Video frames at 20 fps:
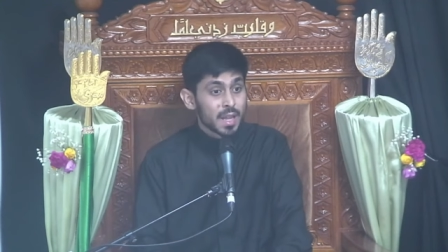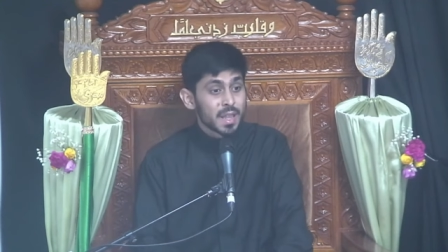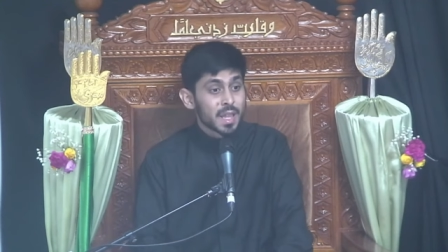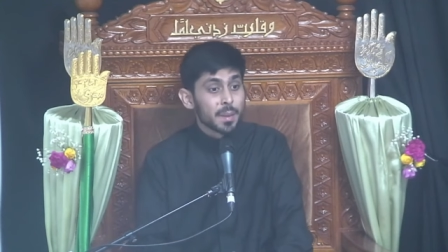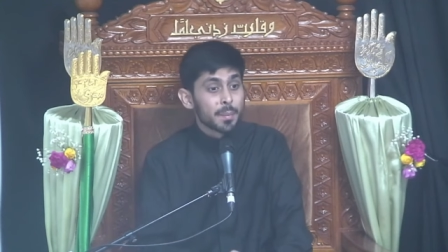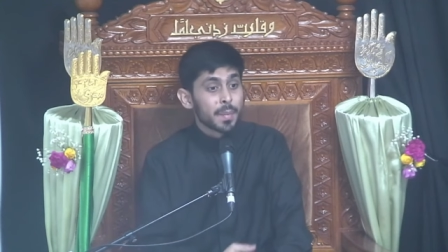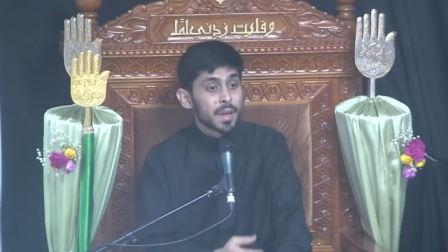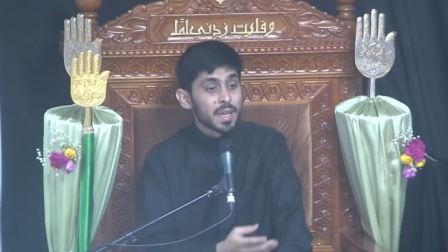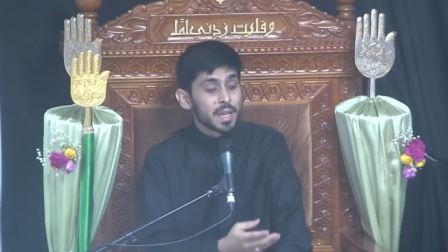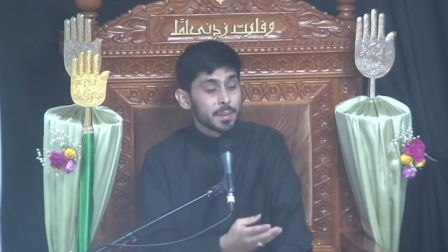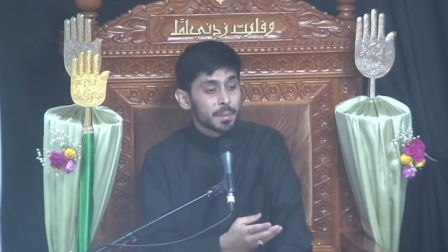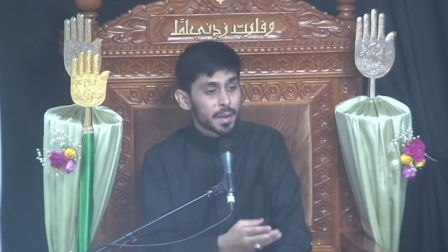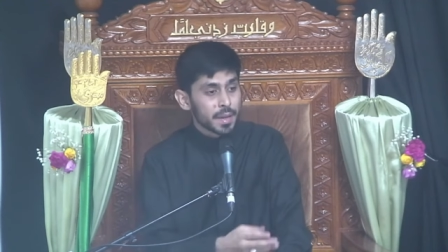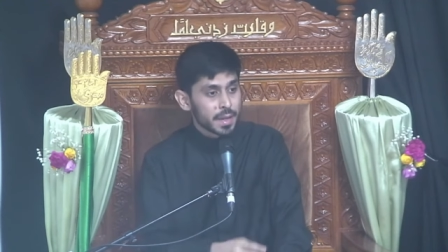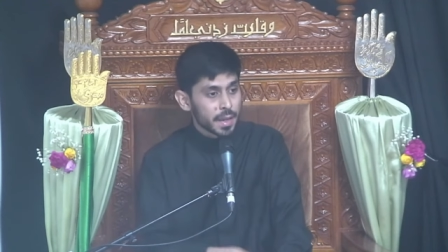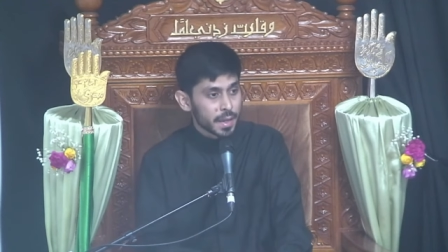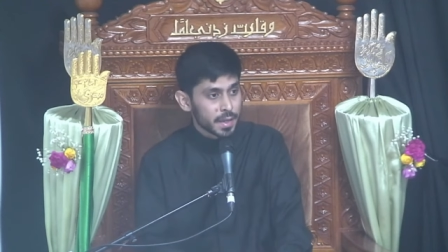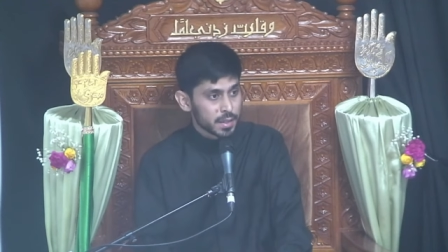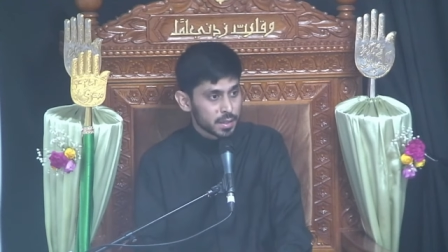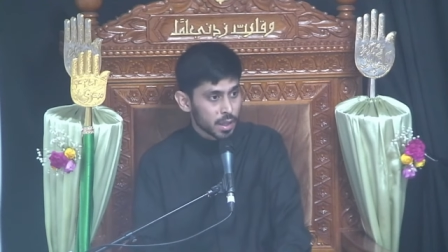There are many,
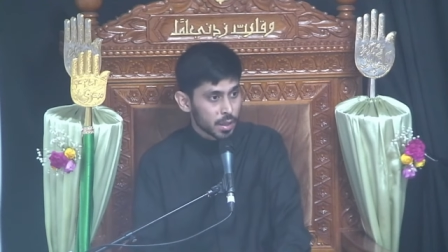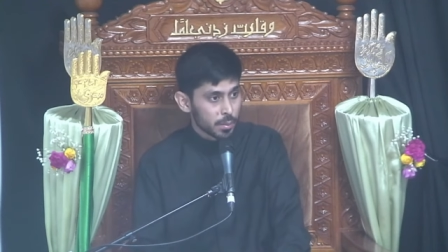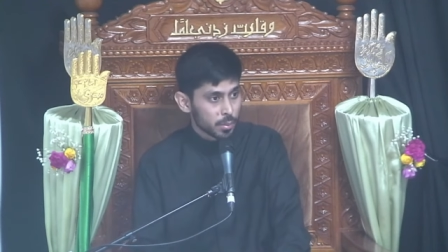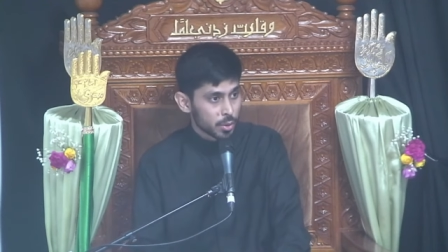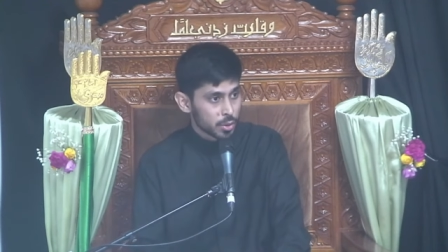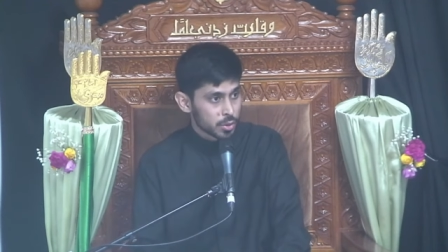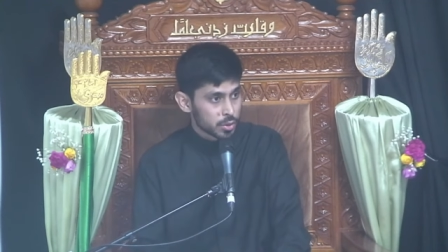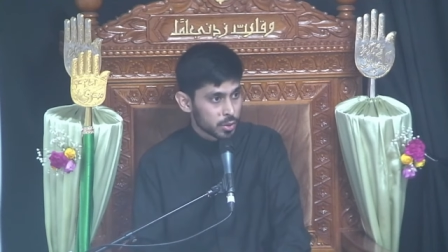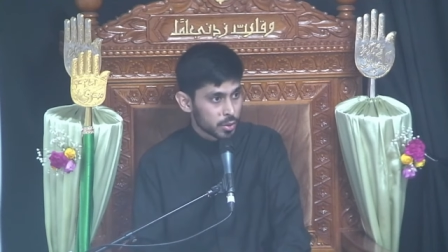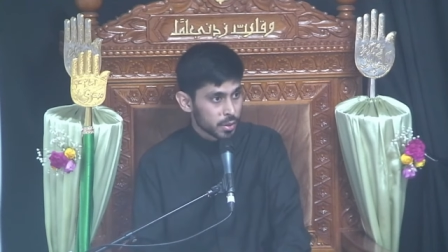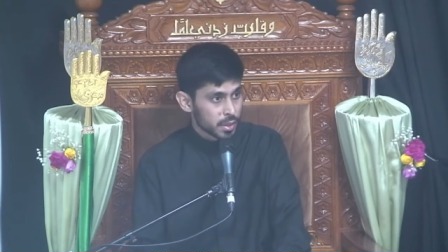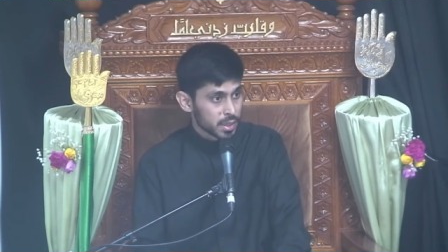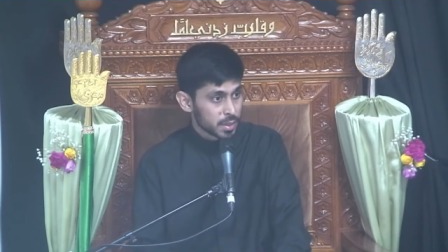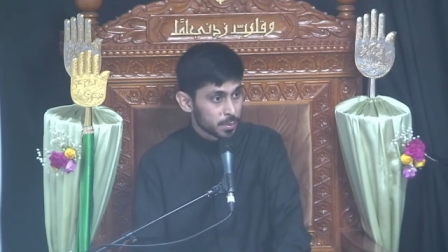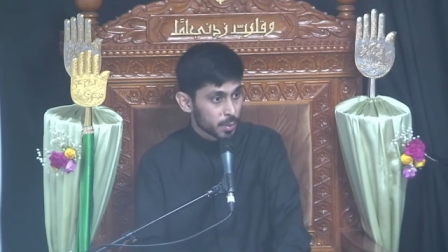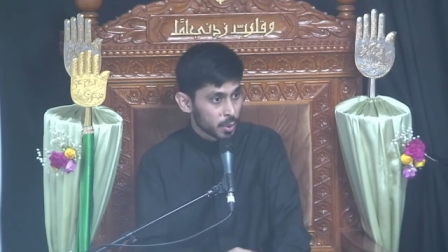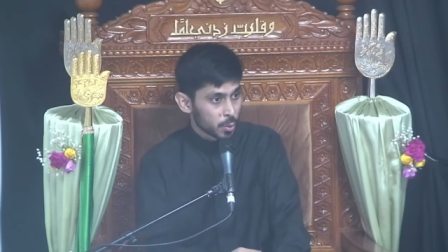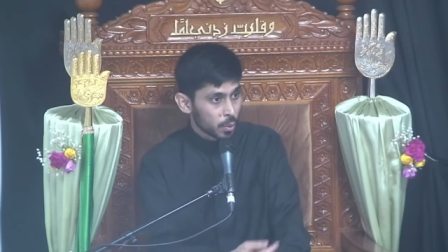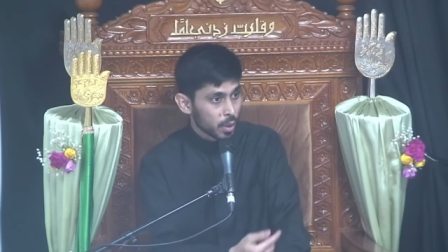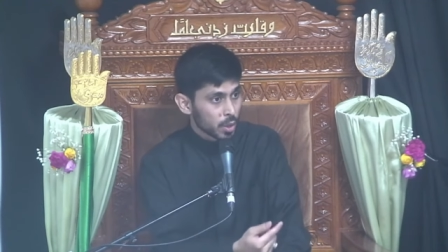many examples to this,
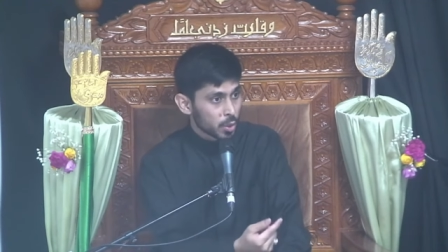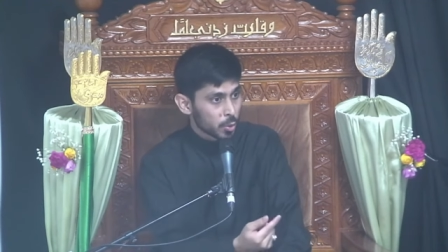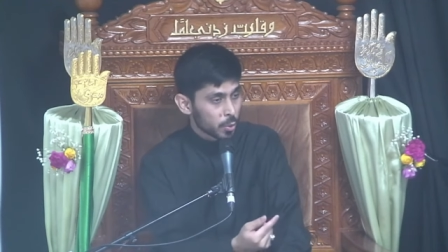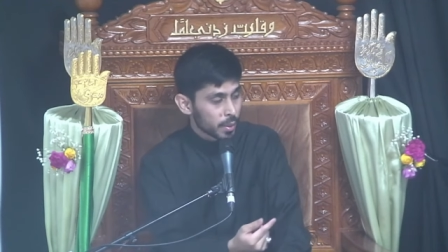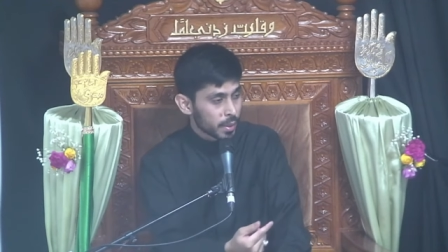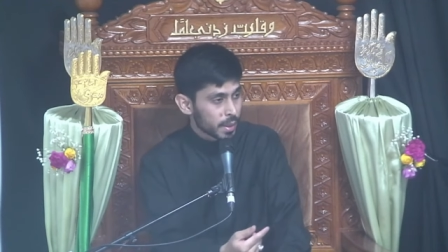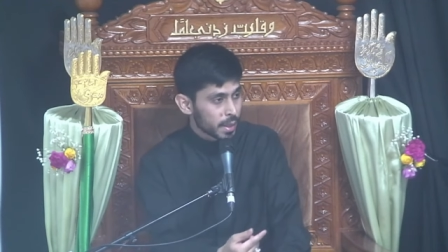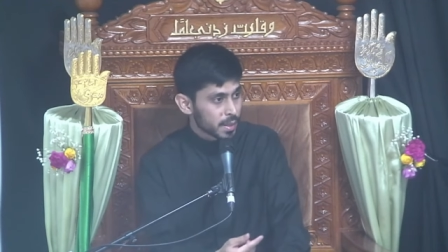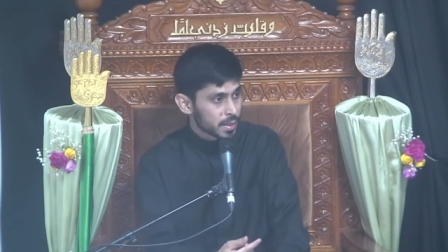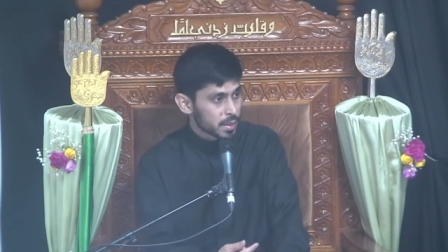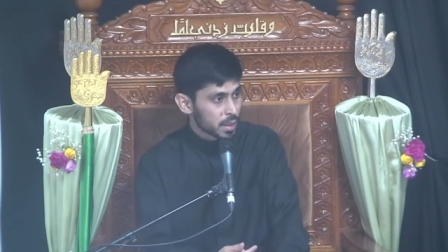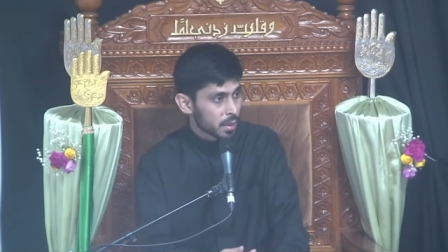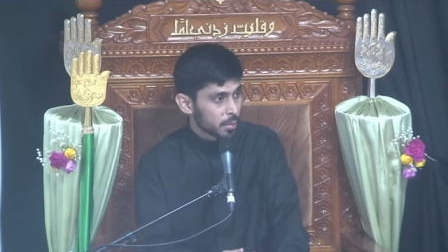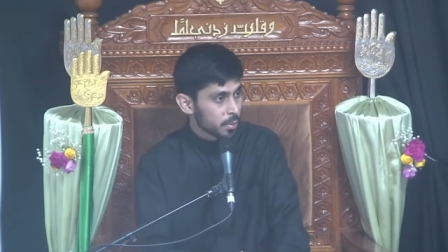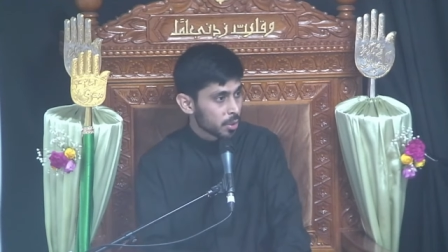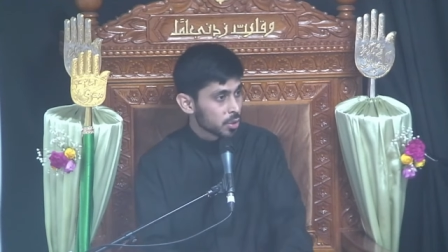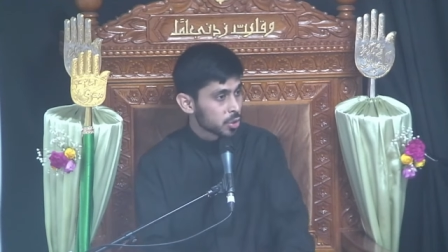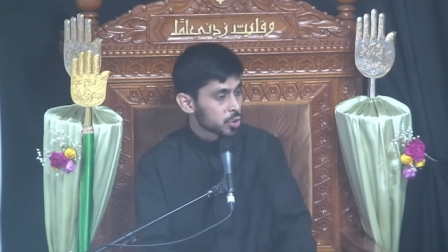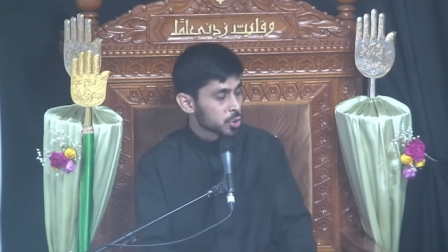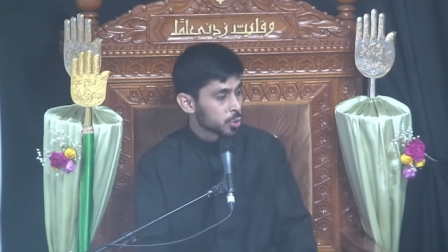but one quick
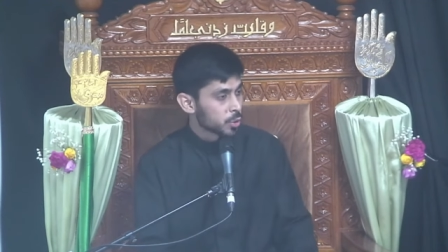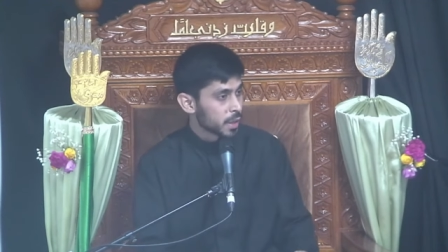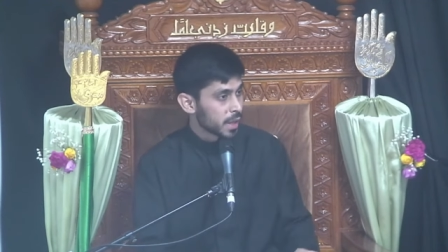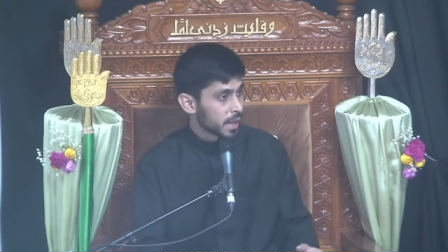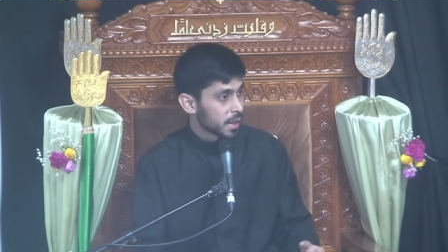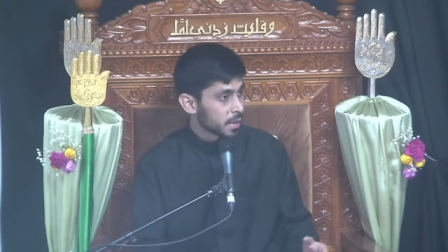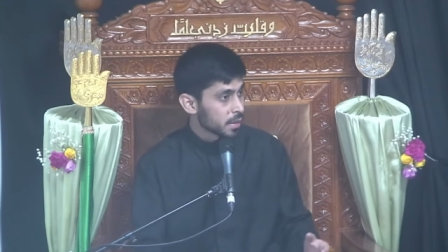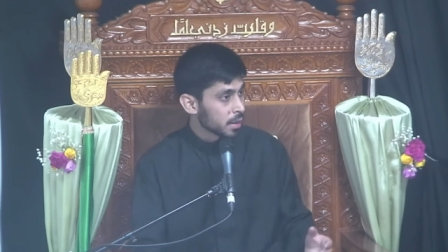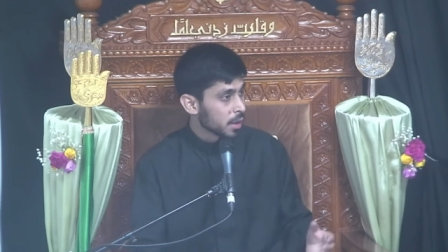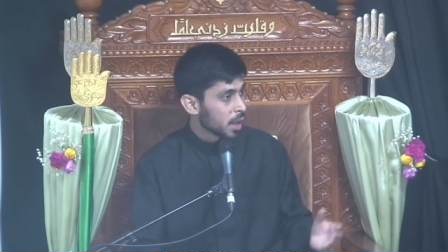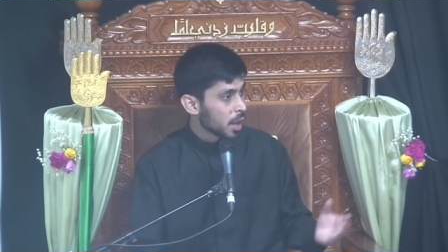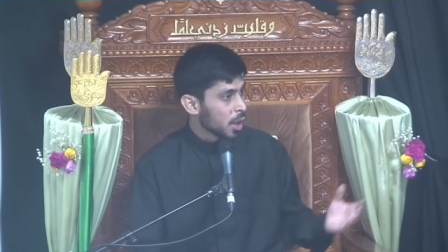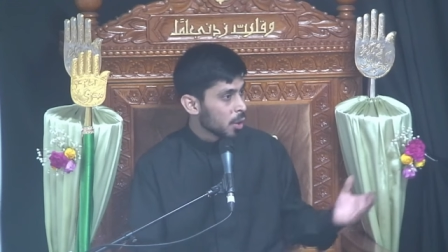example, Sudair,